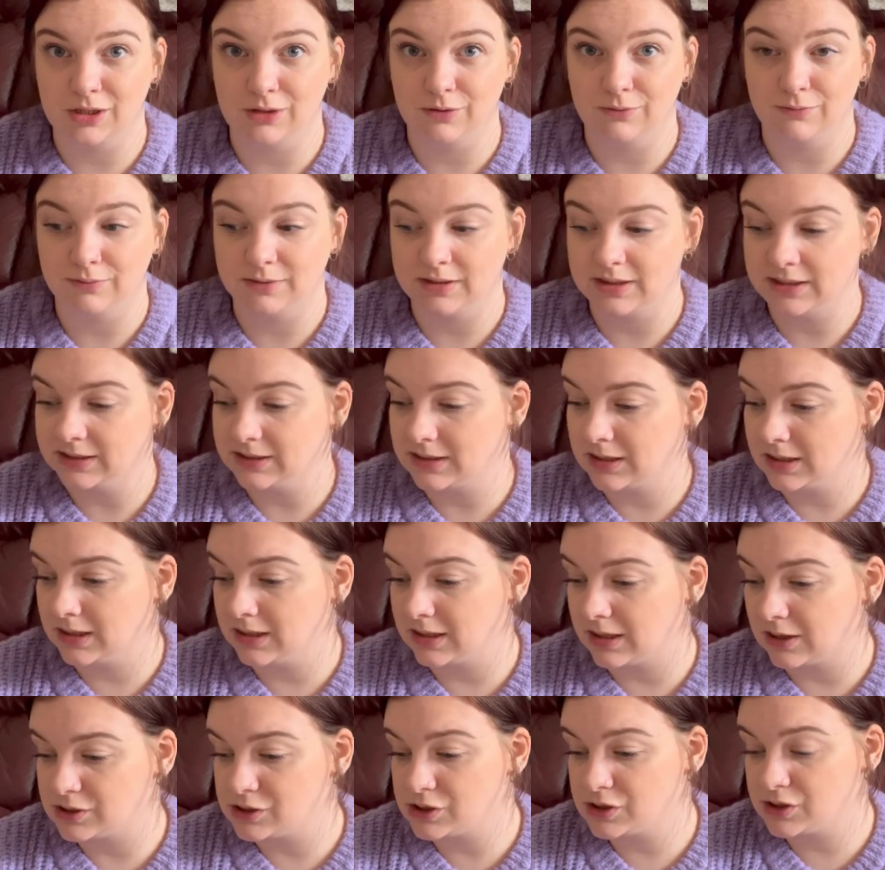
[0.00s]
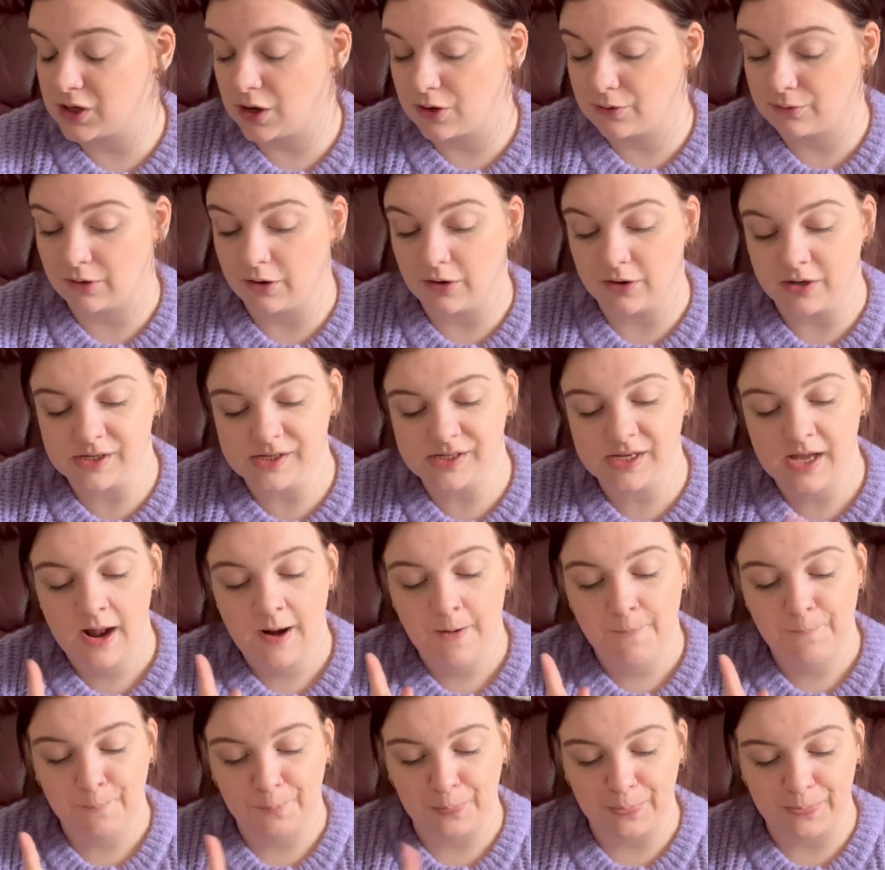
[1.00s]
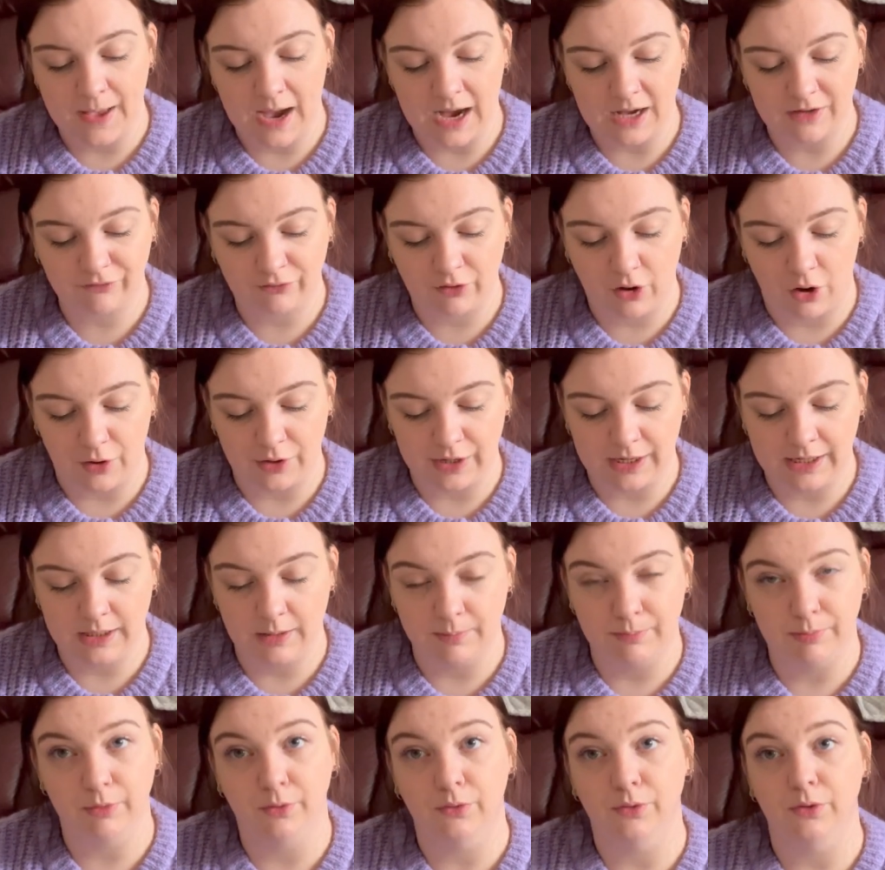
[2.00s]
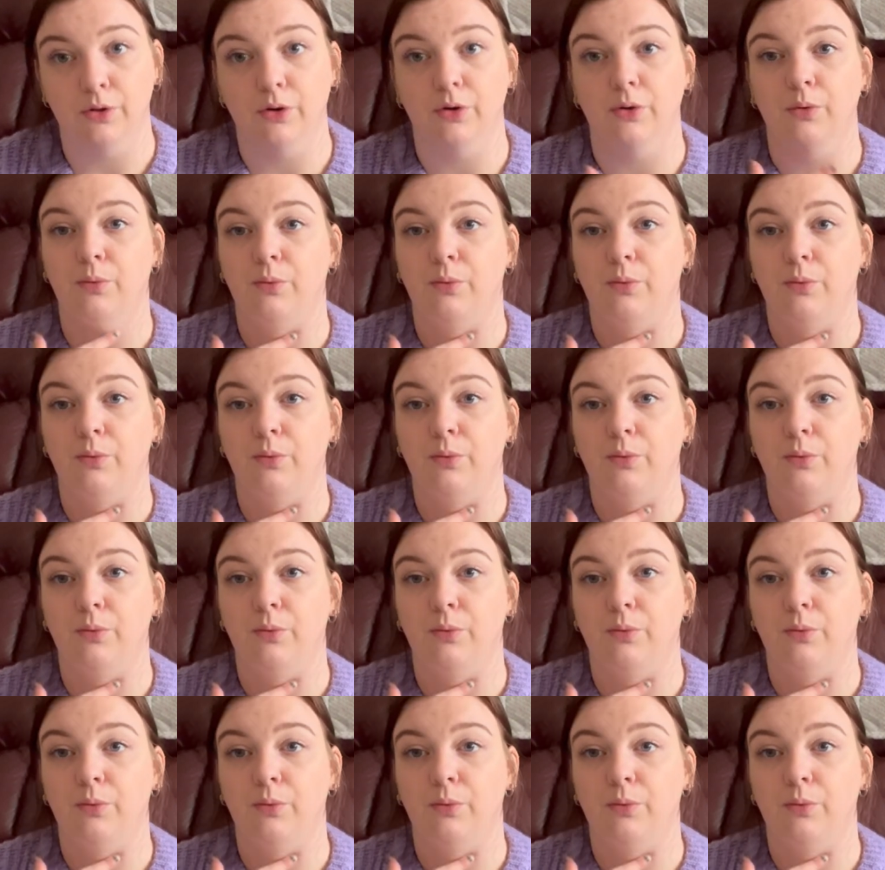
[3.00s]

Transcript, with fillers: in love with these. I think they're so nice. That's gone in a bundle